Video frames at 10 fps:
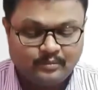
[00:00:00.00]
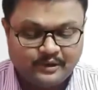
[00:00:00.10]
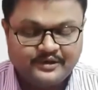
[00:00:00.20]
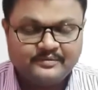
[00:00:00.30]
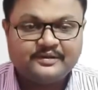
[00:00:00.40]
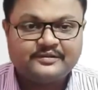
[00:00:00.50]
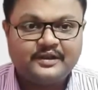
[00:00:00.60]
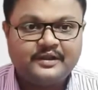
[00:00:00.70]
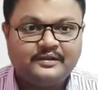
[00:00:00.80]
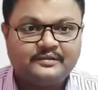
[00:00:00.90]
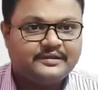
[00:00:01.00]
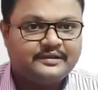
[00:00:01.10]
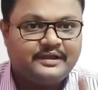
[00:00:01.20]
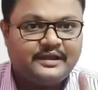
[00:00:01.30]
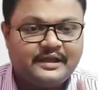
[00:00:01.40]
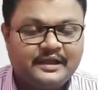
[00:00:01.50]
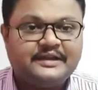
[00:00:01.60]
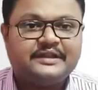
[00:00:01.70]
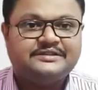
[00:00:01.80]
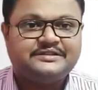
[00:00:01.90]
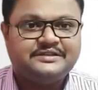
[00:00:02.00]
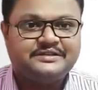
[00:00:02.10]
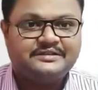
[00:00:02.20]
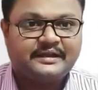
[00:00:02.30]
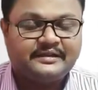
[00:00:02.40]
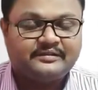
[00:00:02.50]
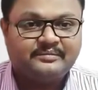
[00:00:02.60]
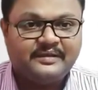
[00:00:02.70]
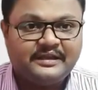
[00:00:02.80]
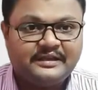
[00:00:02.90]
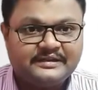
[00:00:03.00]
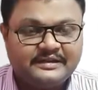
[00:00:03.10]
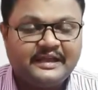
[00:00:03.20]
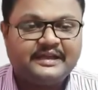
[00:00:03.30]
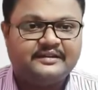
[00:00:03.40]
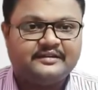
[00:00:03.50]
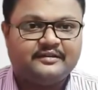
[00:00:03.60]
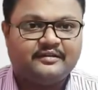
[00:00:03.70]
Point number 3, the energy is being taken